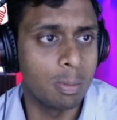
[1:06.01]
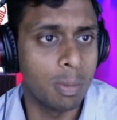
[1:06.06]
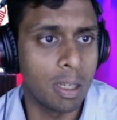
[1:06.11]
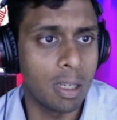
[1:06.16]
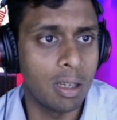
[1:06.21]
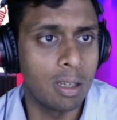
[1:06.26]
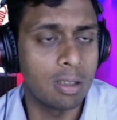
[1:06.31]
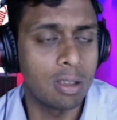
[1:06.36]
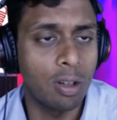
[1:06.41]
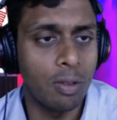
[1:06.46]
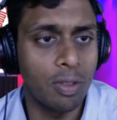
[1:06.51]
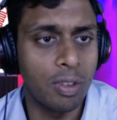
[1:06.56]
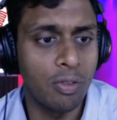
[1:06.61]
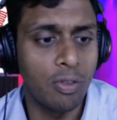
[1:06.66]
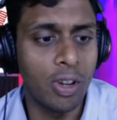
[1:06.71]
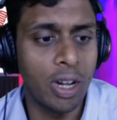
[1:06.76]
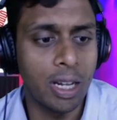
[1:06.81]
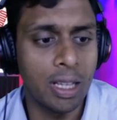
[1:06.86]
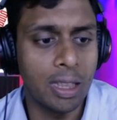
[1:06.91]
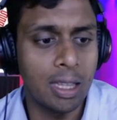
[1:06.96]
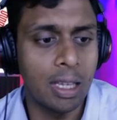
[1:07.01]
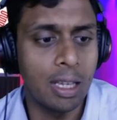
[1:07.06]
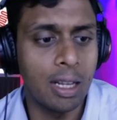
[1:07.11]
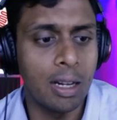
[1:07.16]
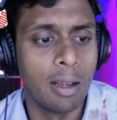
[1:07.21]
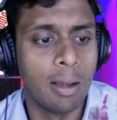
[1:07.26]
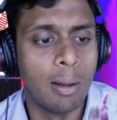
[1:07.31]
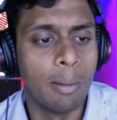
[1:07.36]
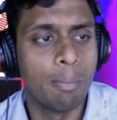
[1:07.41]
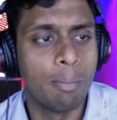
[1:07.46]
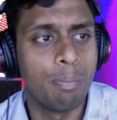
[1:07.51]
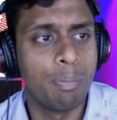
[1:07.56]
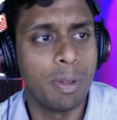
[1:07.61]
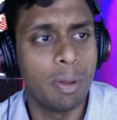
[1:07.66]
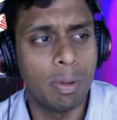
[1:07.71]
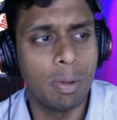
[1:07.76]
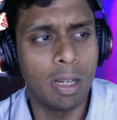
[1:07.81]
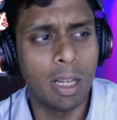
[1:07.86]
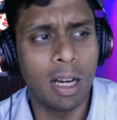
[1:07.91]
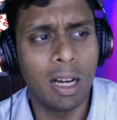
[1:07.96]
because of the fact that
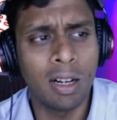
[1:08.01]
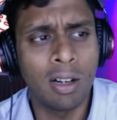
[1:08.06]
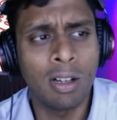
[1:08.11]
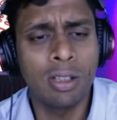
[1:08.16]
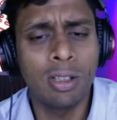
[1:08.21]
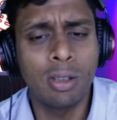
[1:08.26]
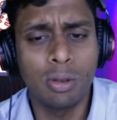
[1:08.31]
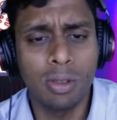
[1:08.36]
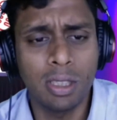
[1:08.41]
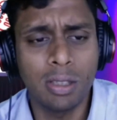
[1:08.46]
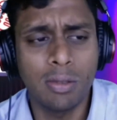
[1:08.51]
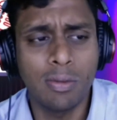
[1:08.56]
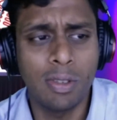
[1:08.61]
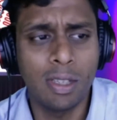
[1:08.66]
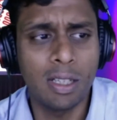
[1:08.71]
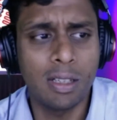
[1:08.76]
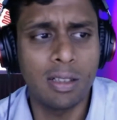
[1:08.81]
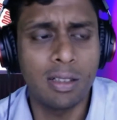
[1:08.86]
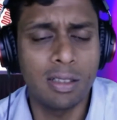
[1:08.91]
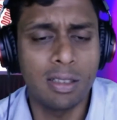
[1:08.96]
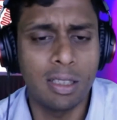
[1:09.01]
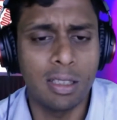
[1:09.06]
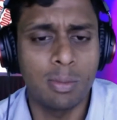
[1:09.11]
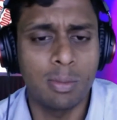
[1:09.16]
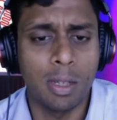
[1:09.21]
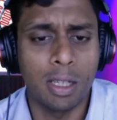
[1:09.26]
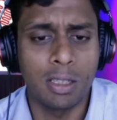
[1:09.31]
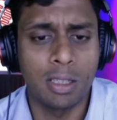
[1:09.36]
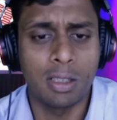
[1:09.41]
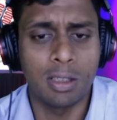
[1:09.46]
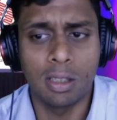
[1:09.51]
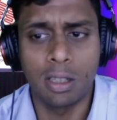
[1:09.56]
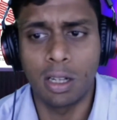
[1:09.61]
people are not using vehicles as much.